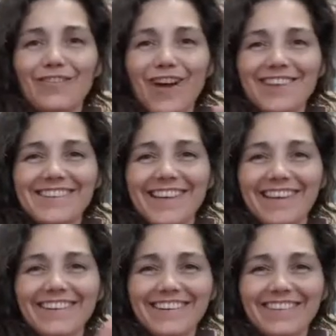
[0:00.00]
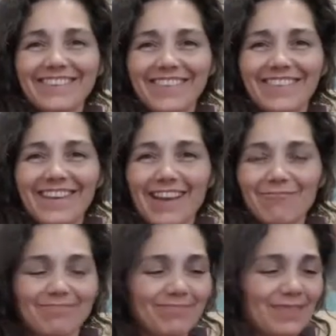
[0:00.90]
Roxanne with
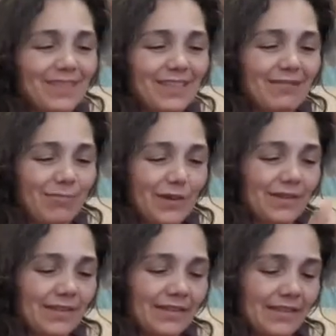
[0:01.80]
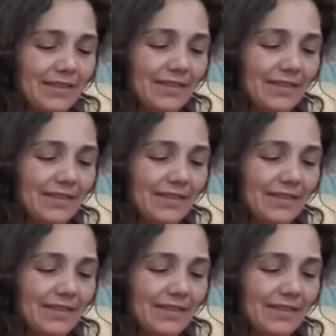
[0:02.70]
um, Steve Martin?